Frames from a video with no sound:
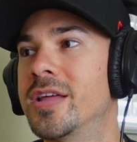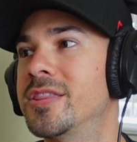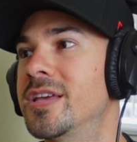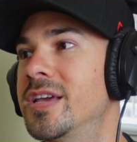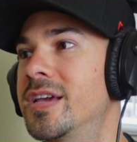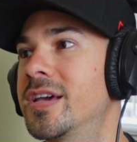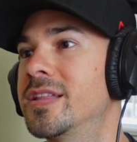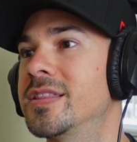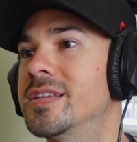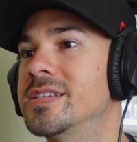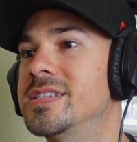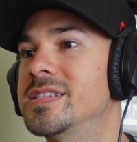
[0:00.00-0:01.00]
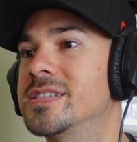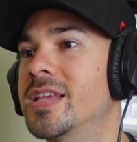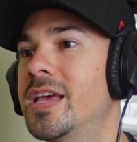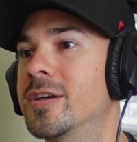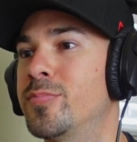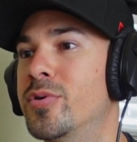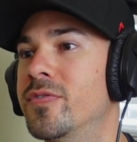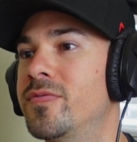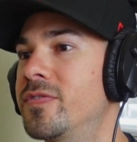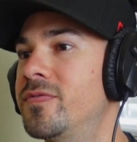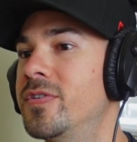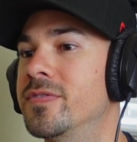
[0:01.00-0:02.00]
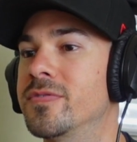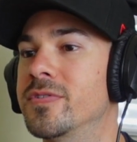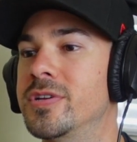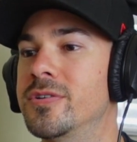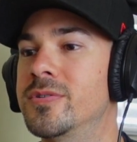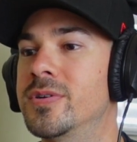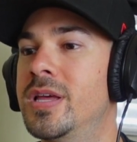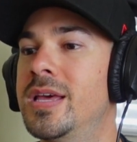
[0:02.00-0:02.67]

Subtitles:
I think this is like a perfect fit for you.